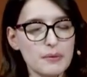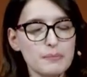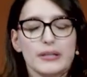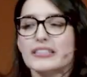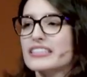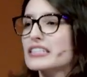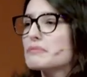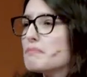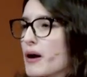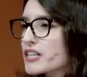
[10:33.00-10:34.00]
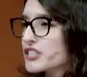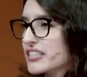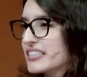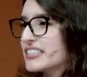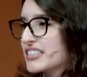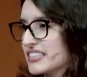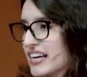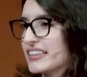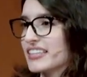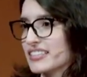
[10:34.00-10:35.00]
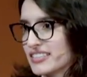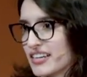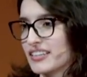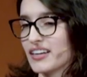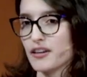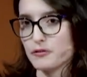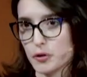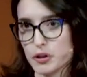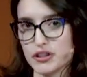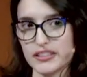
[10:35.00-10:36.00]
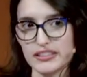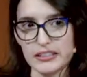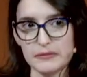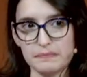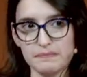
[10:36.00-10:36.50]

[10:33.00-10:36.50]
because it is much easier said than done, unfortunately.